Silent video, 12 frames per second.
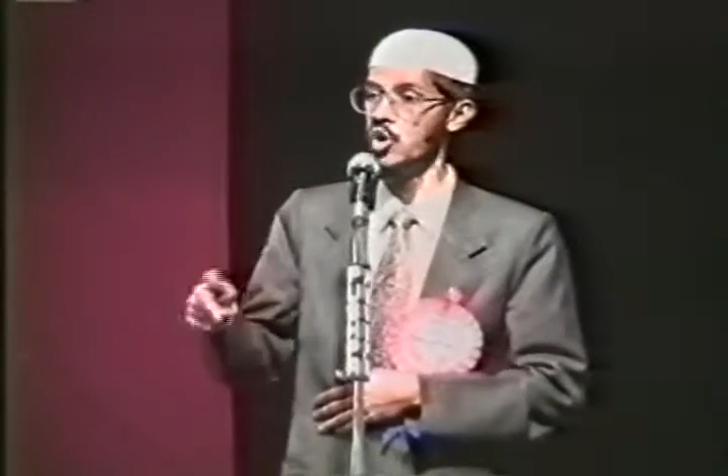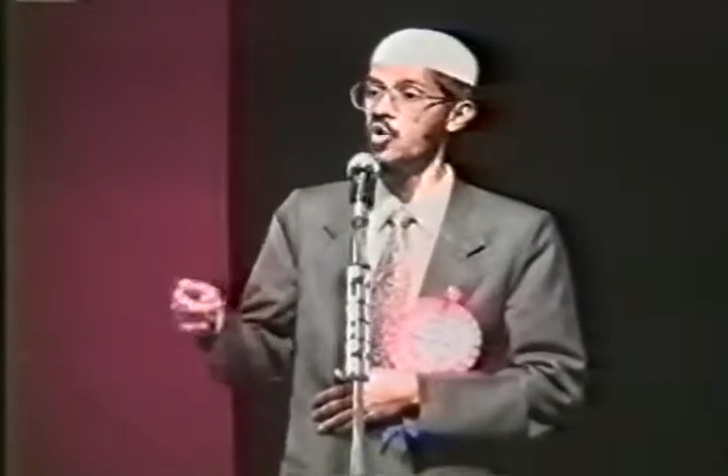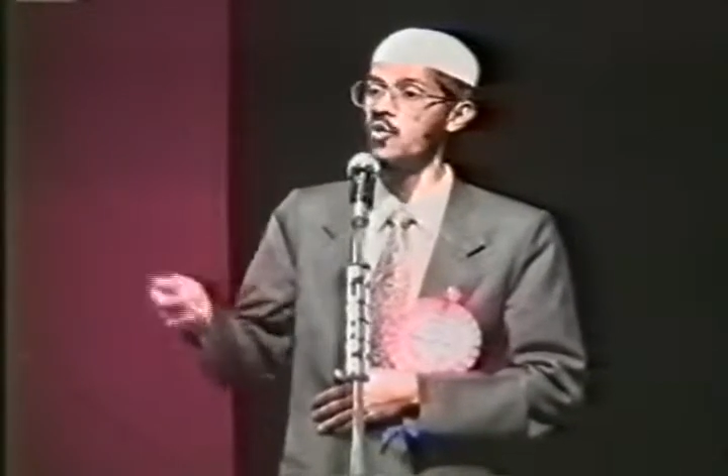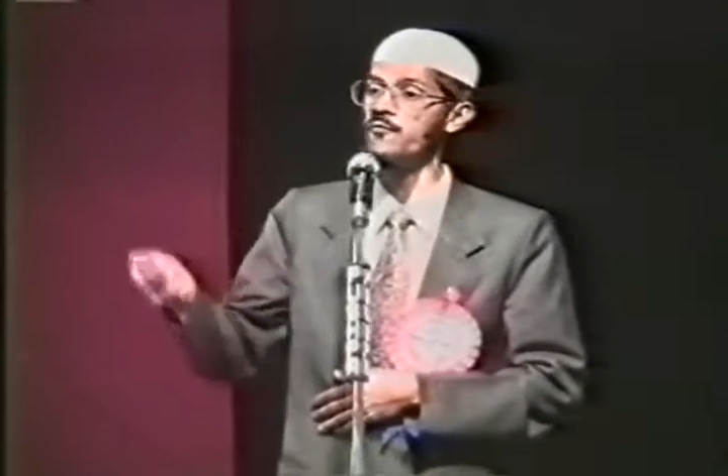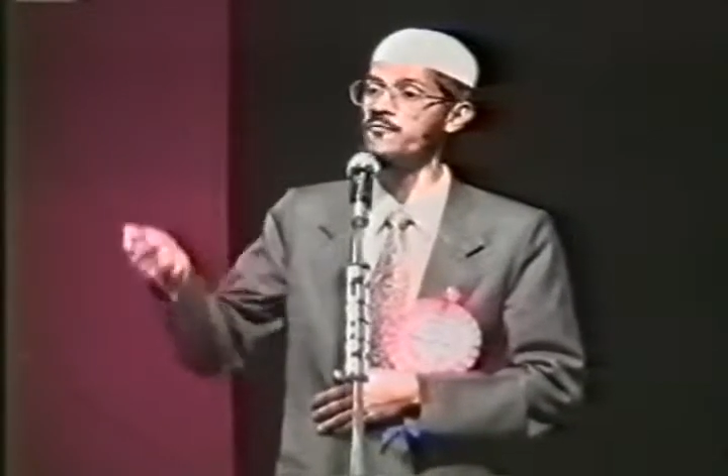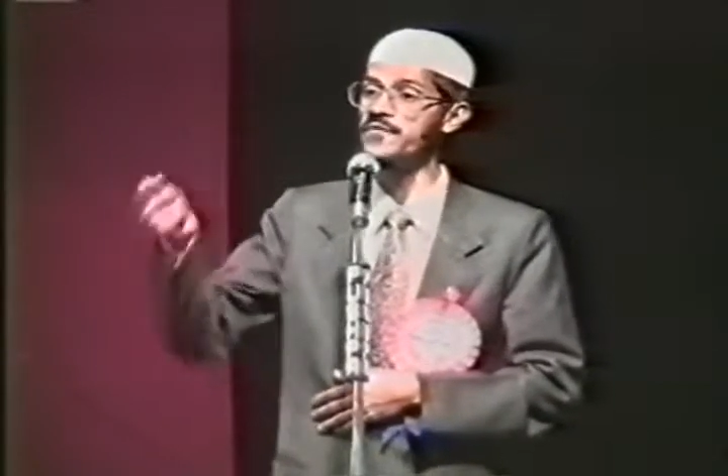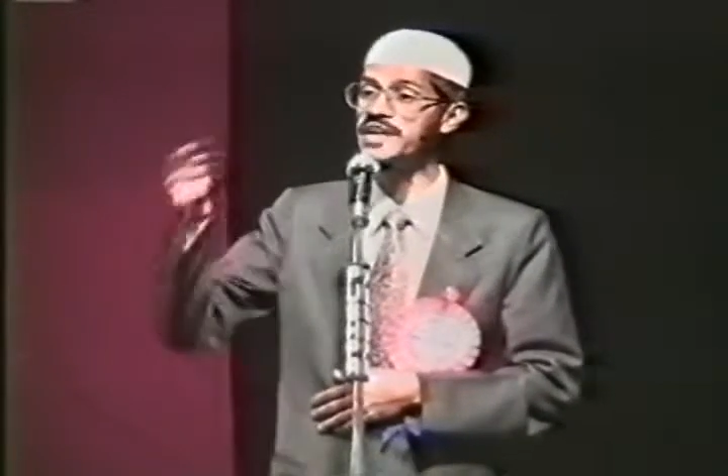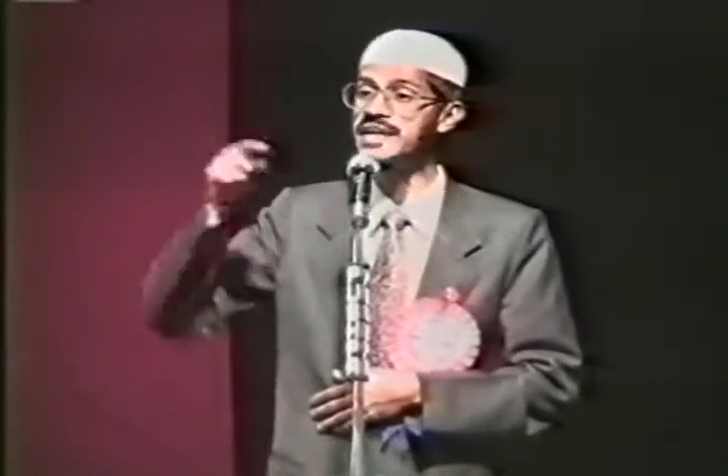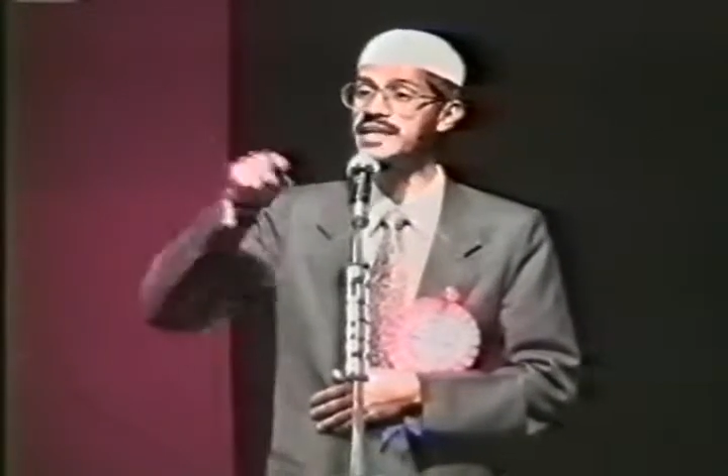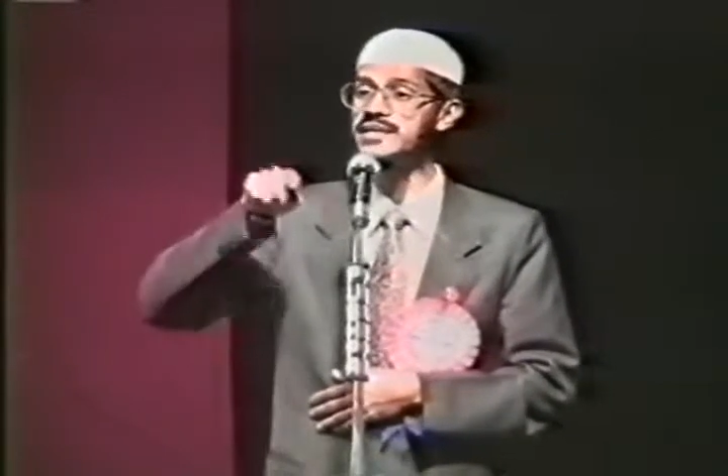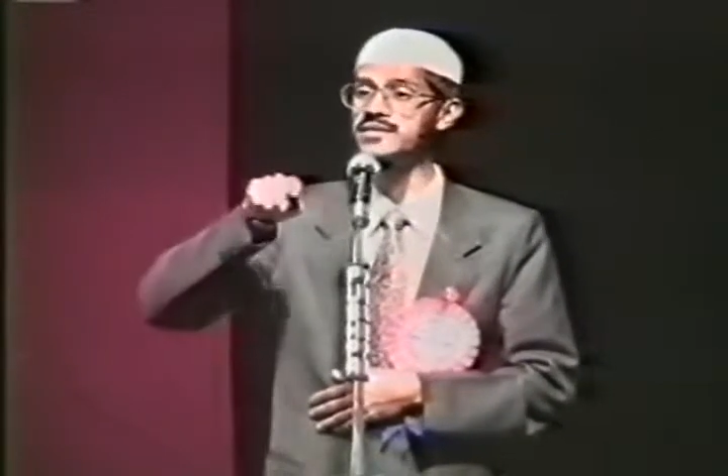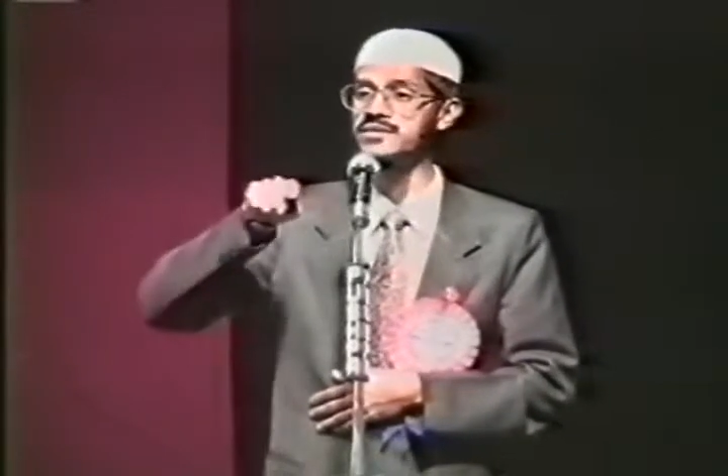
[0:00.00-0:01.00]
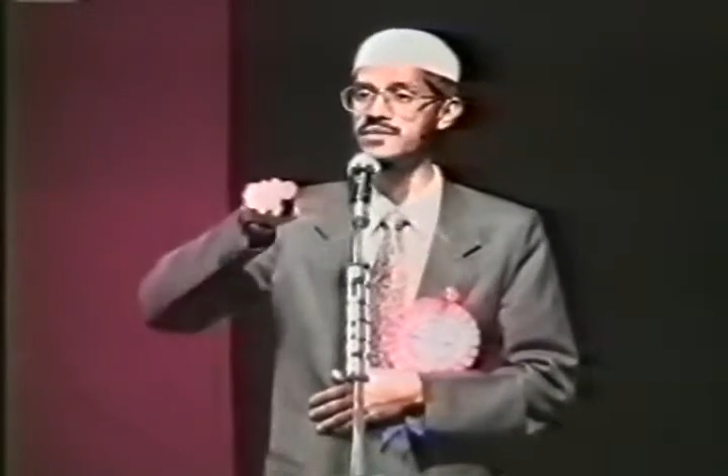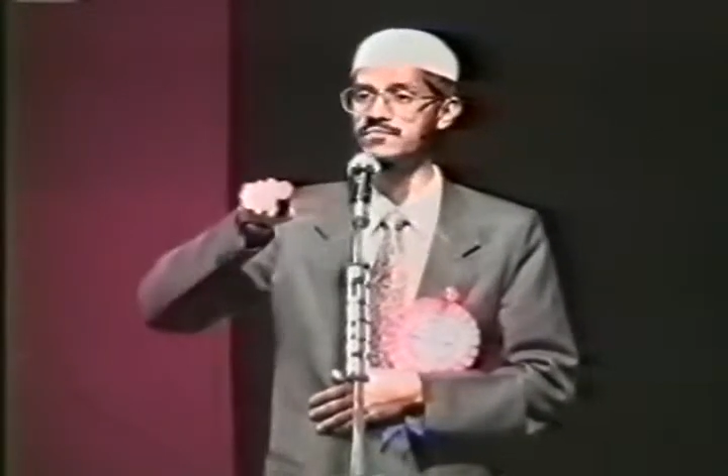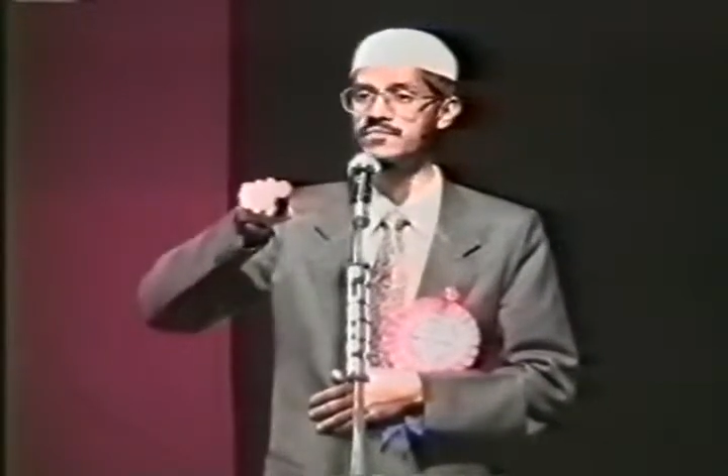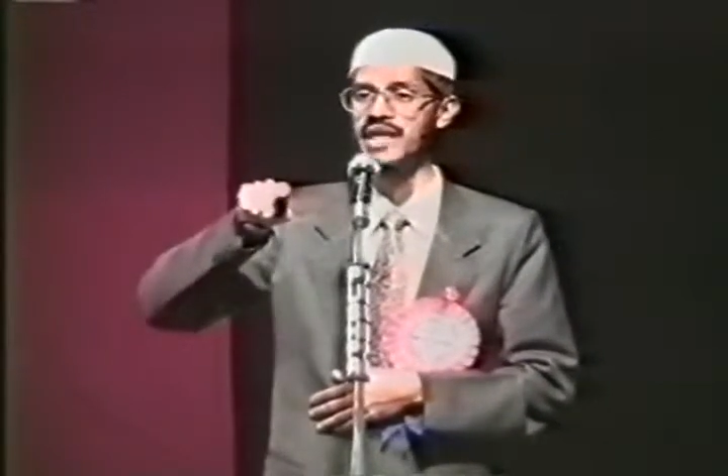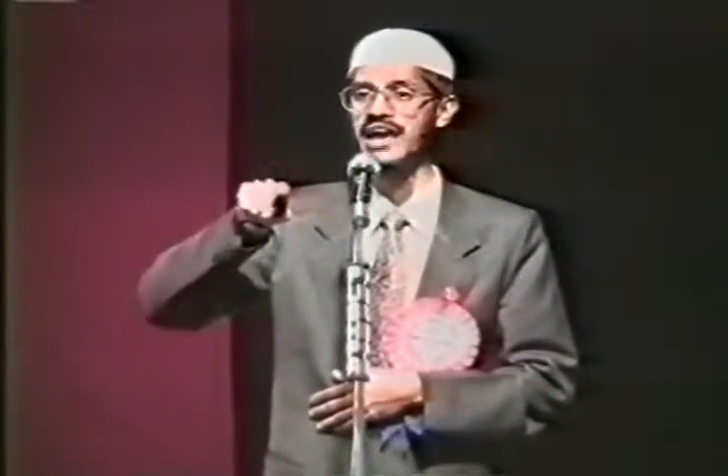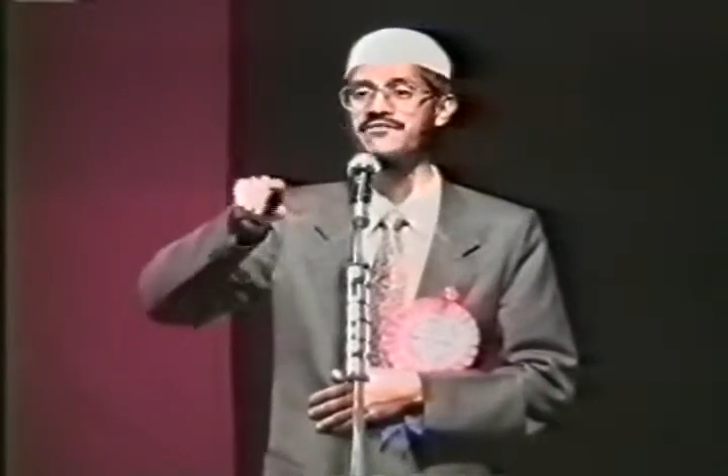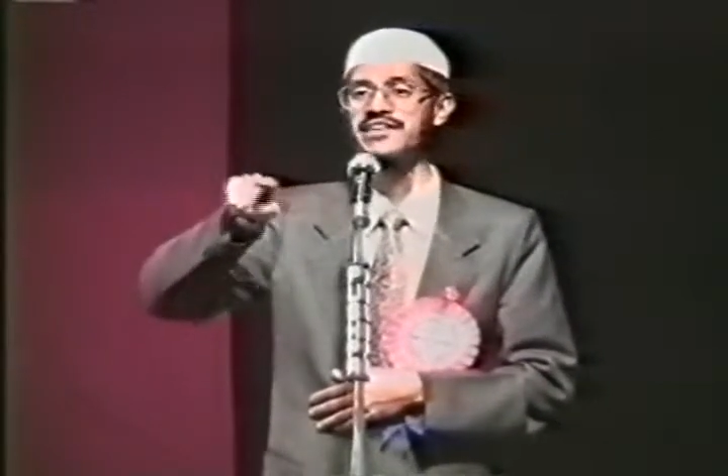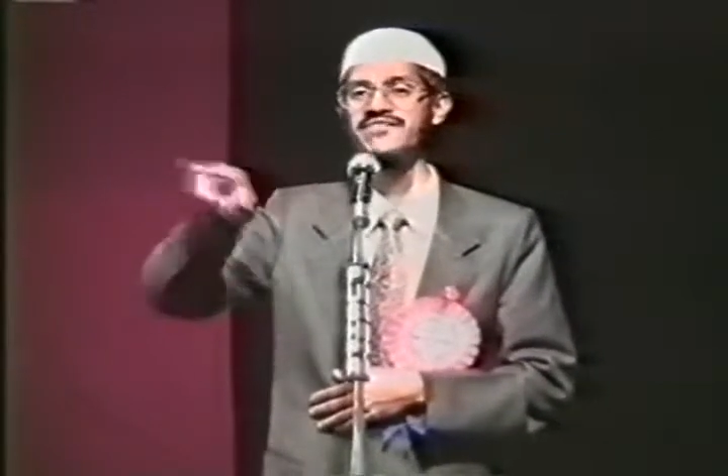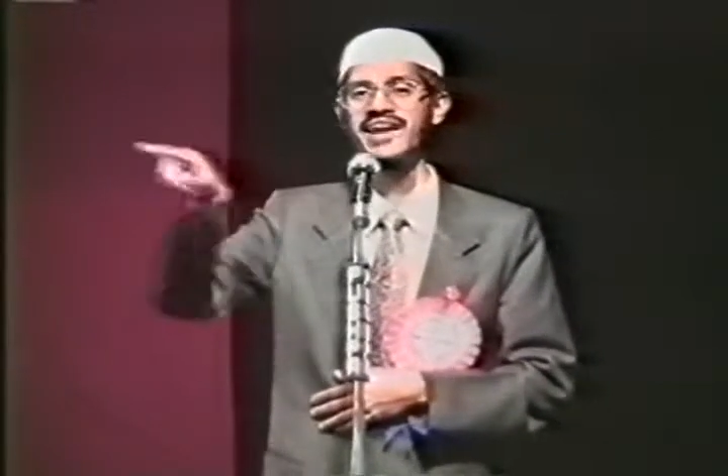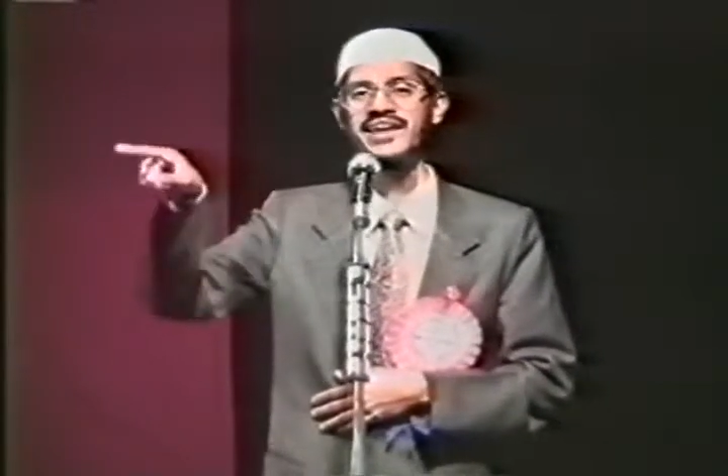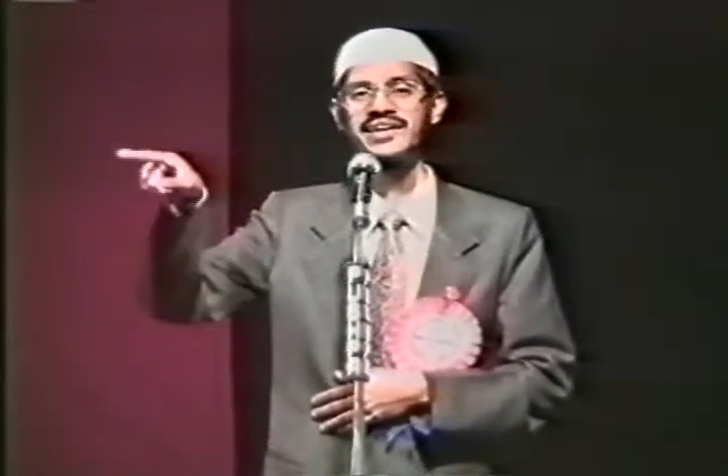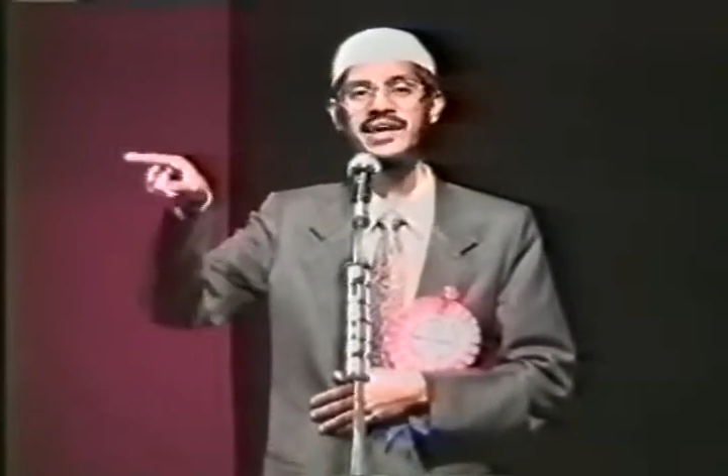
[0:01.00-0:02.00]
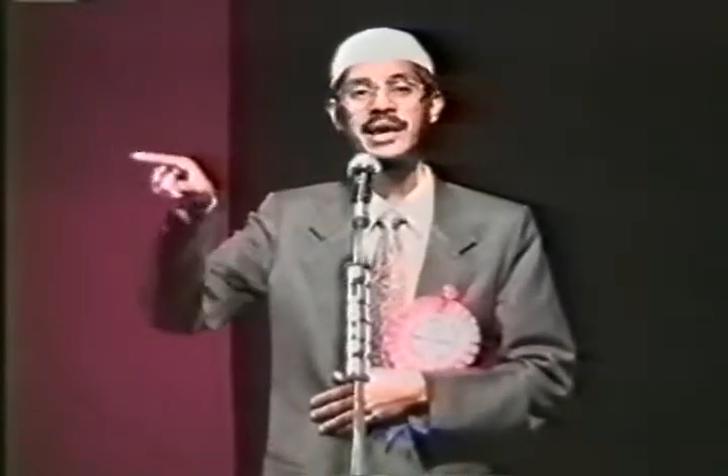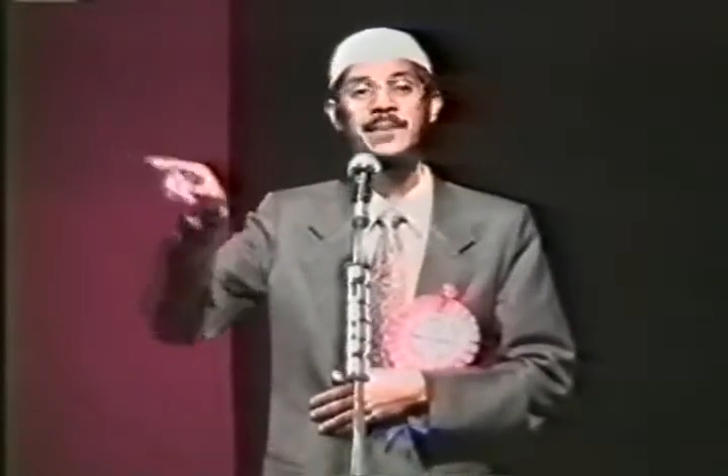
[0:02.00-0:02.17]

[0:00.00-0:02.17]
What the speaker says: who feeds everyone